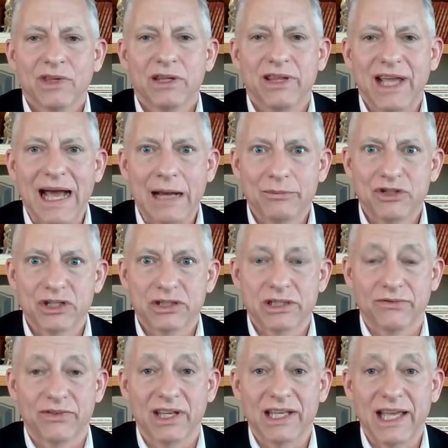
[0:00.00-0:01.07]
the object
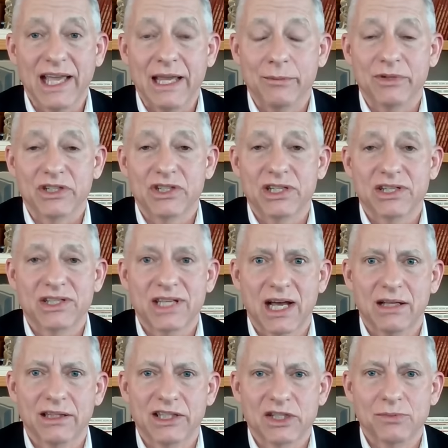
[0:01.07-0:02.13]
of the game is to
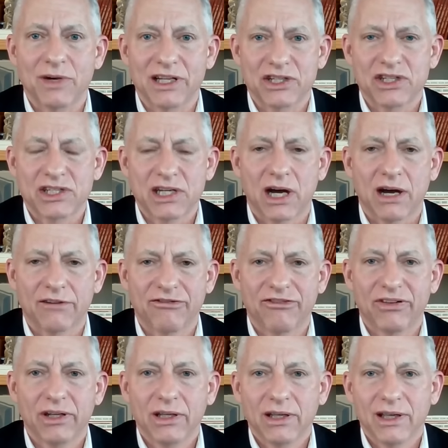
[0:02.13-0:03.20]
sell as much
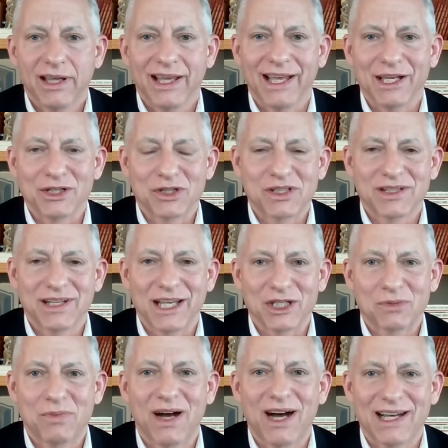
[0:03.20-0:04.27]
stuff
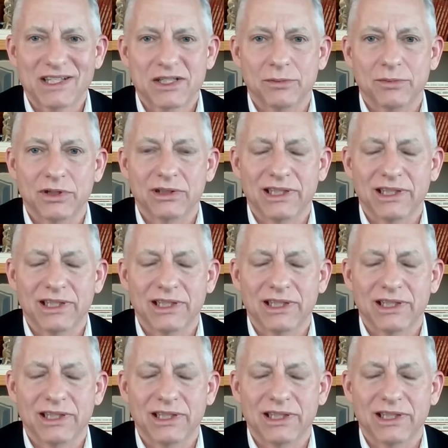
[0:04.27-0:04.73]
as possible.